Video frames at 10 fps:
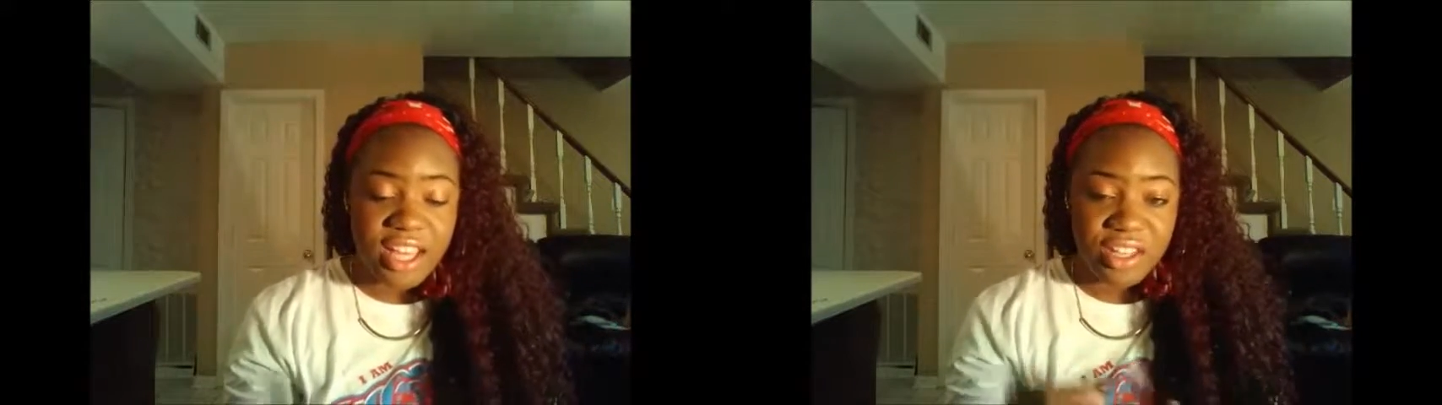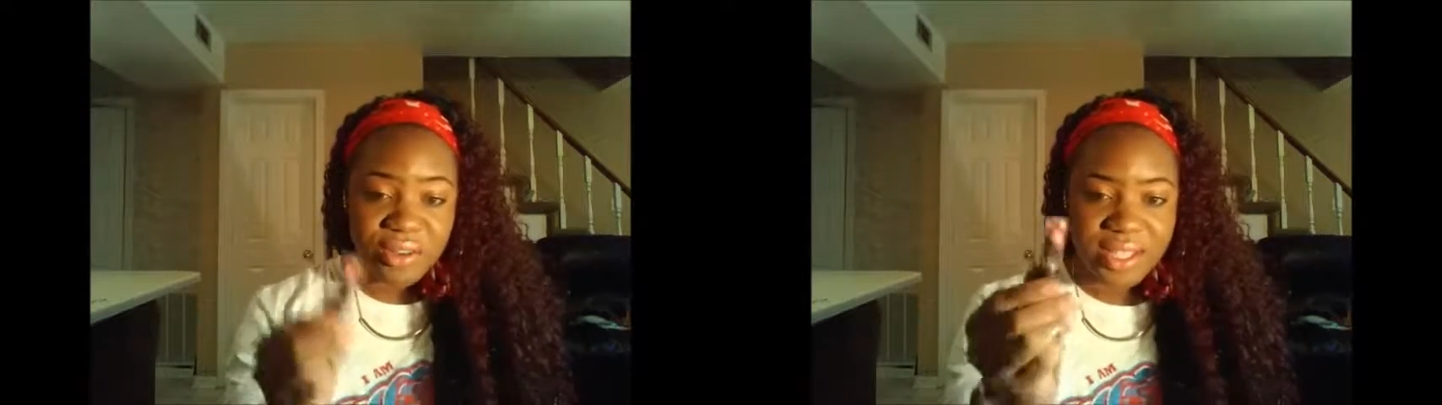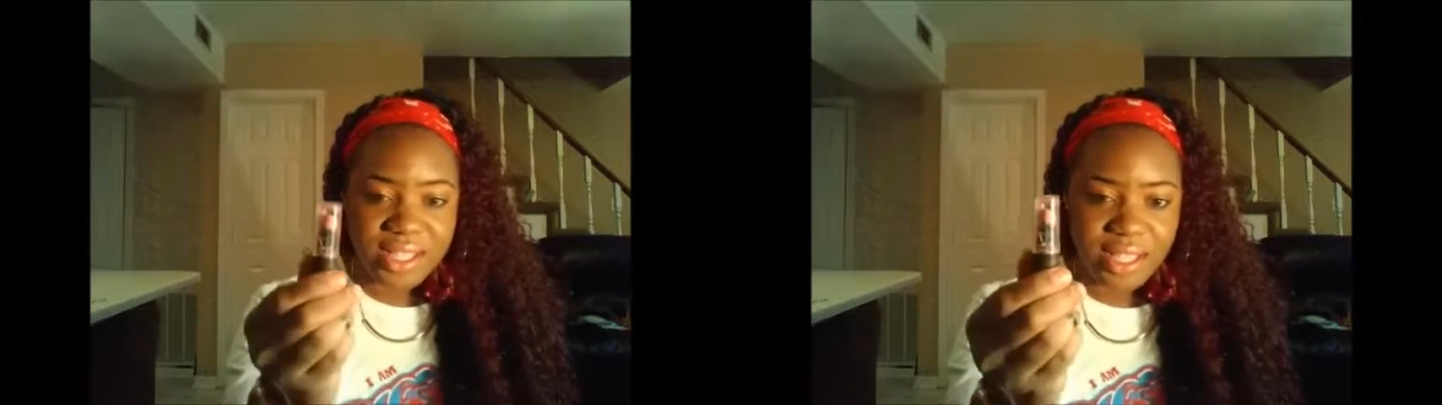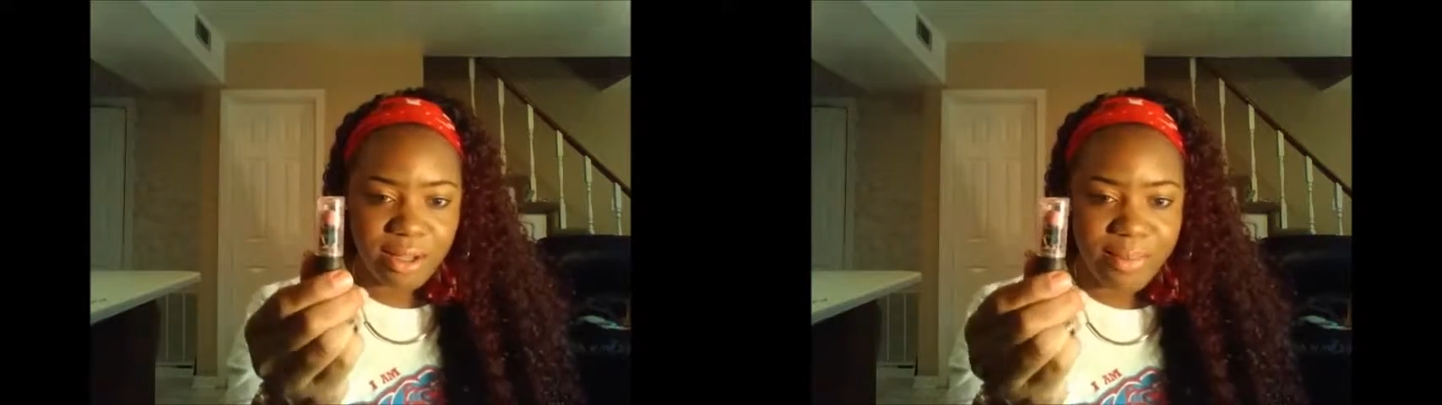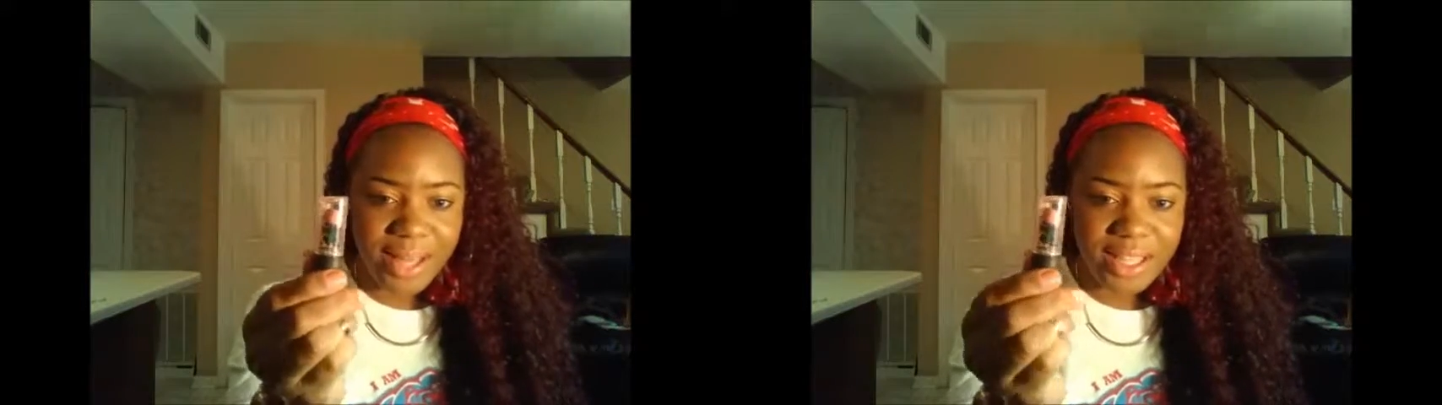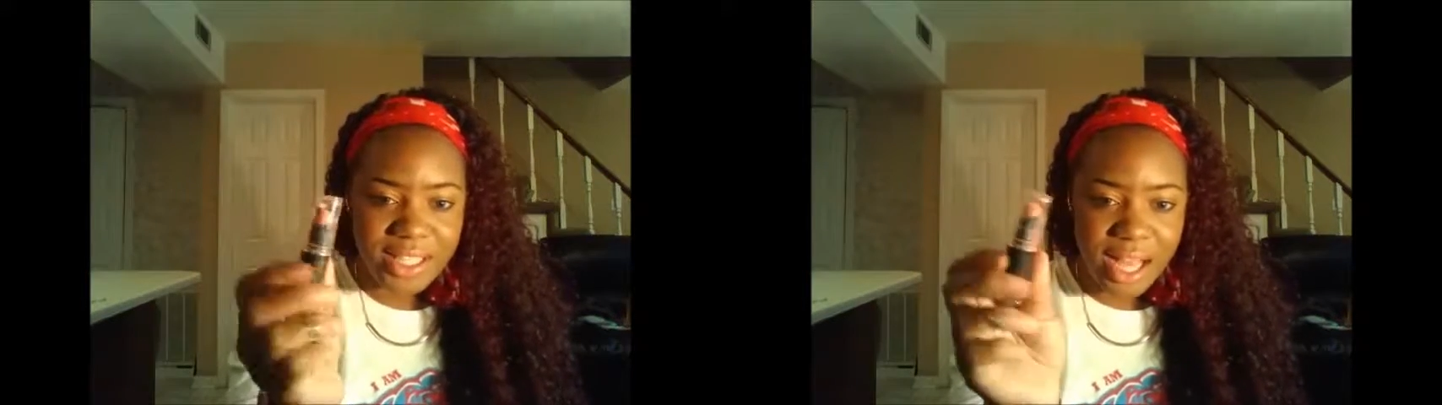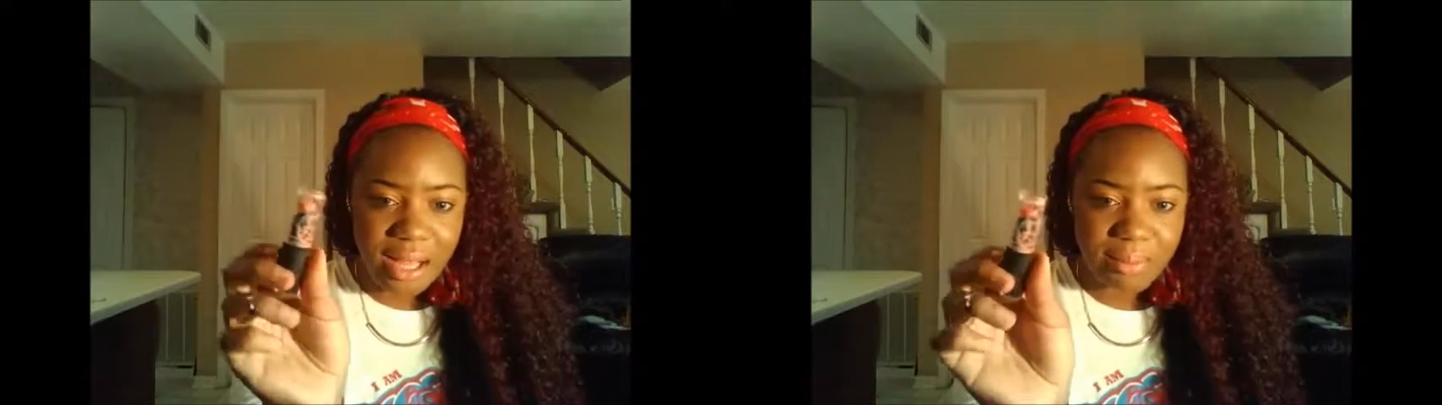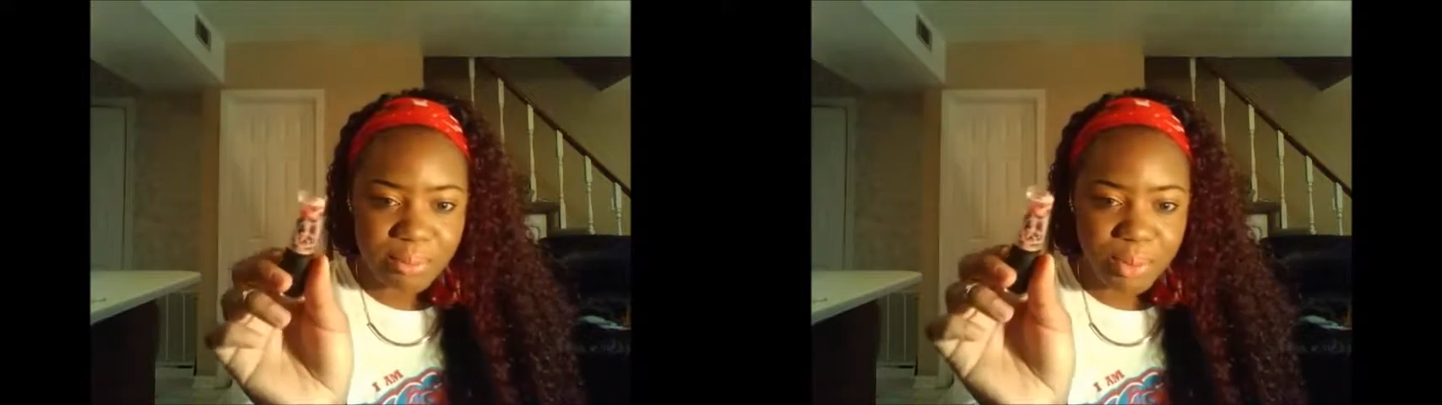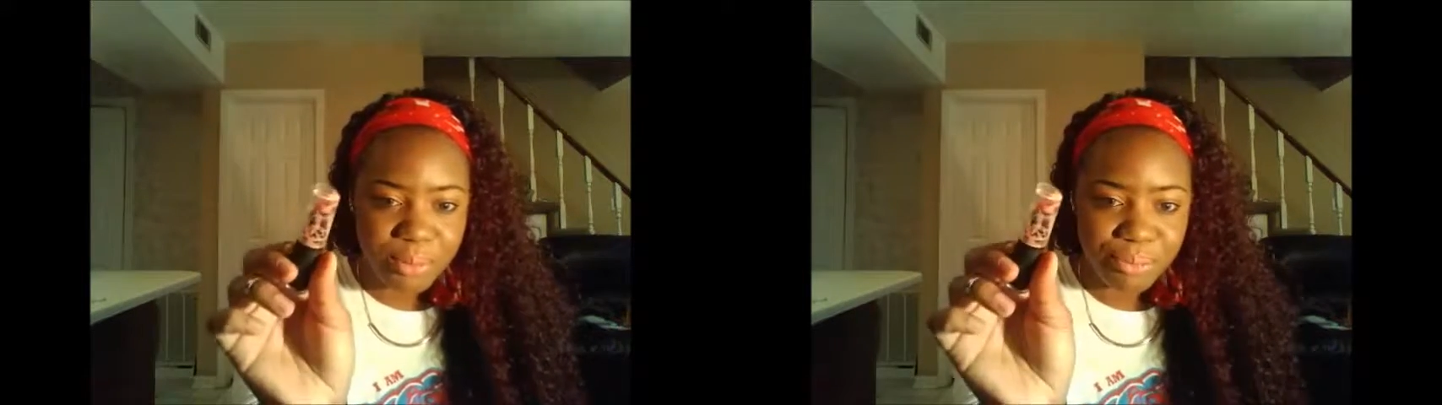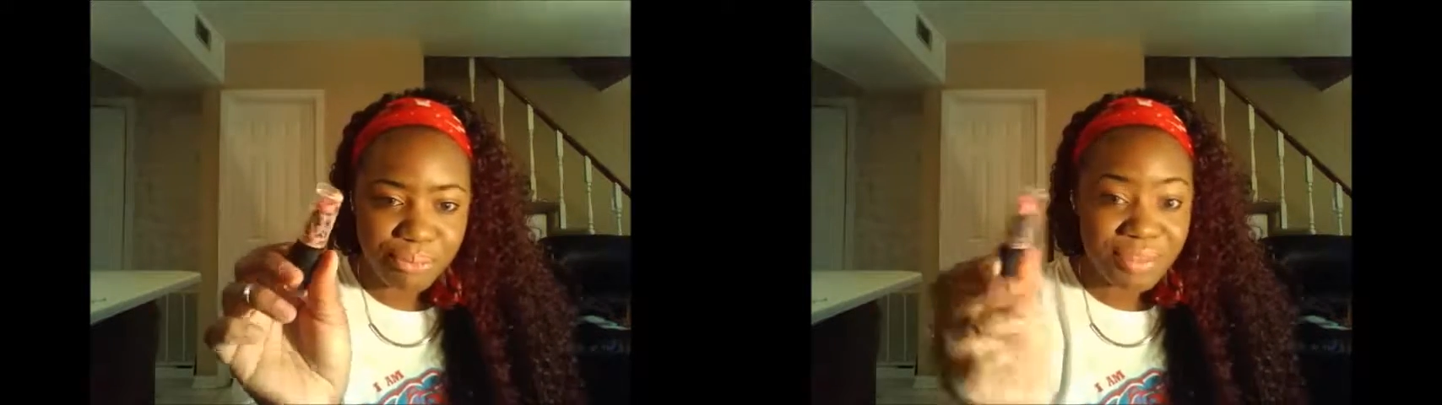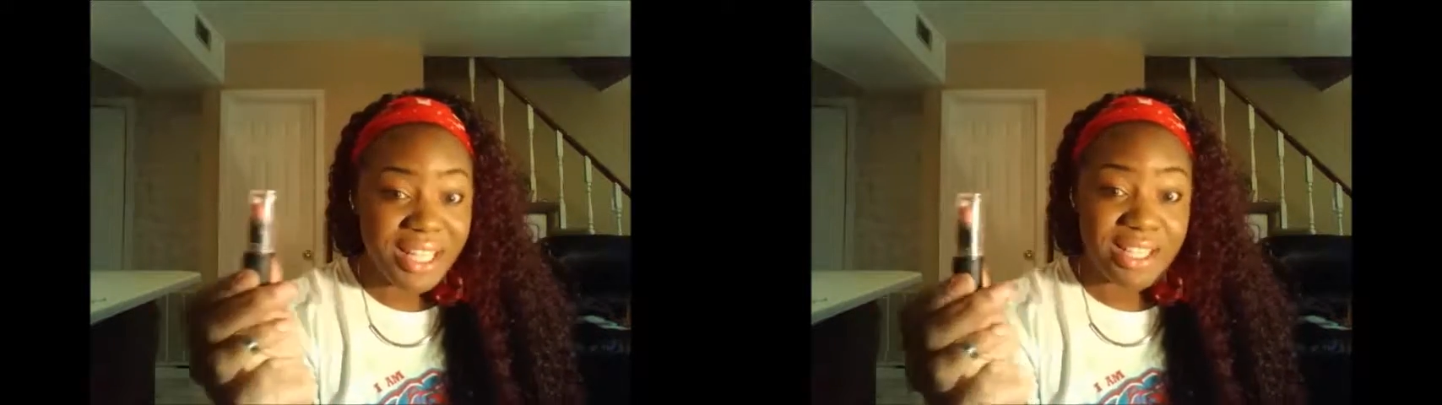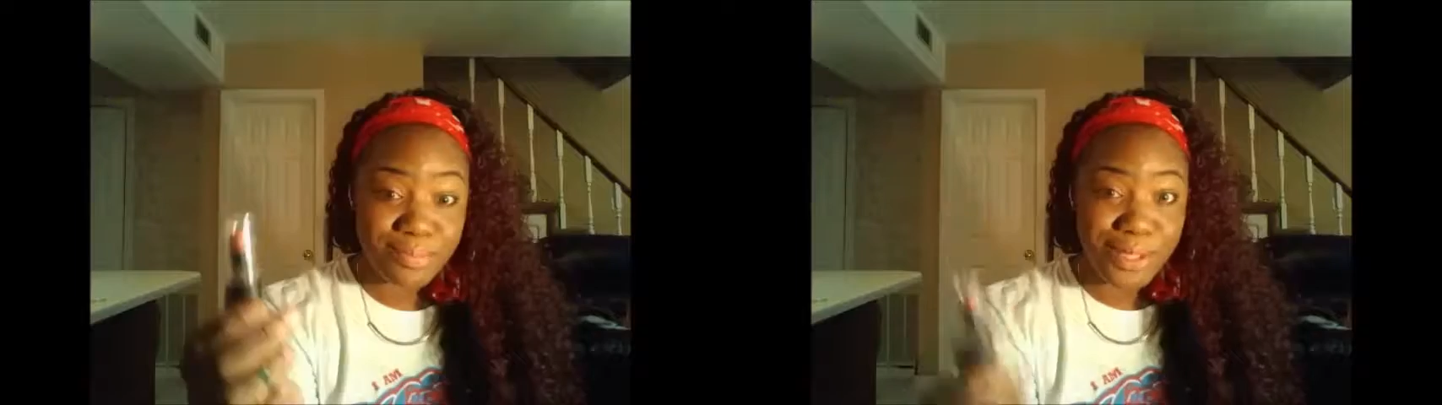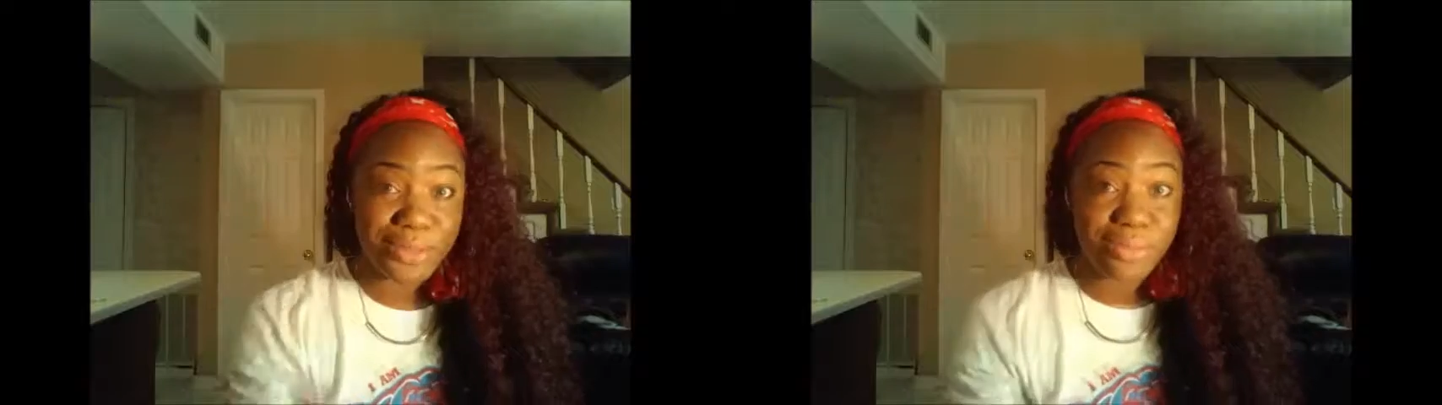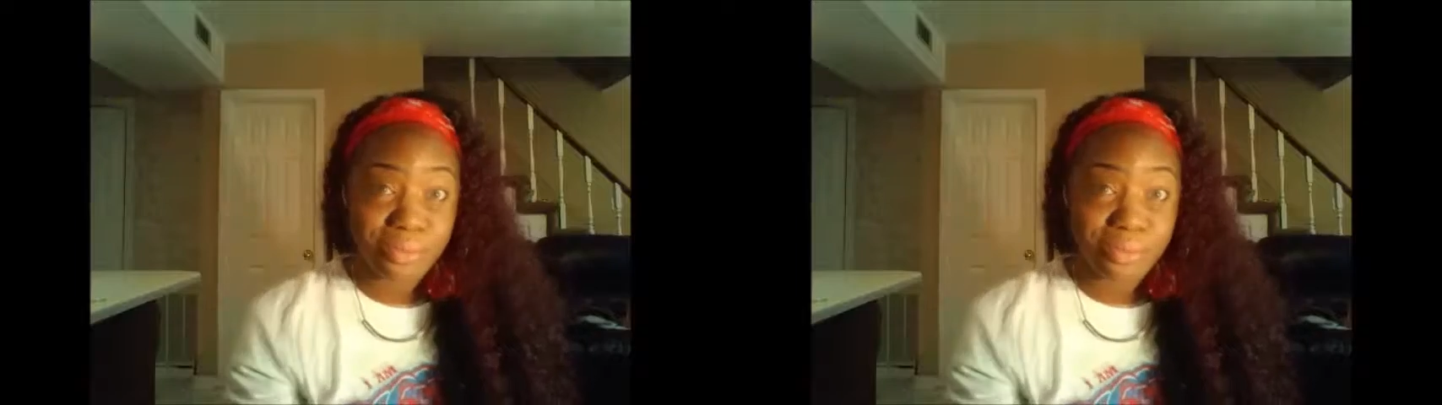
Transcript: you can tell by the top it's been through